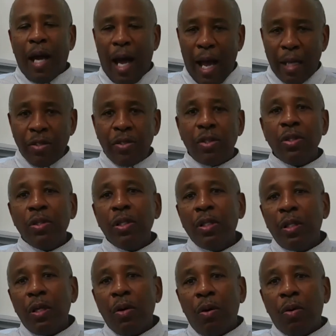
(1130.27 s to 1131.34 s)
I
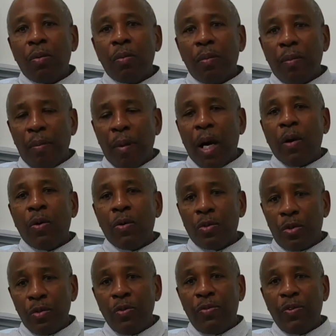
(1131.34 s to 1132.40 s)
stood on my own
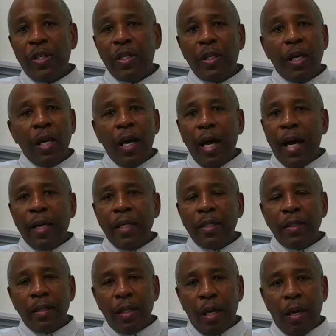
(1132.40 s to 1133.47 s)
2 feet. I
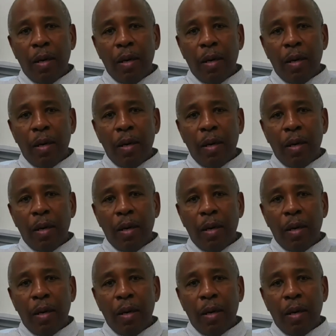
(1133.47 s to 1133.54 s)
didn't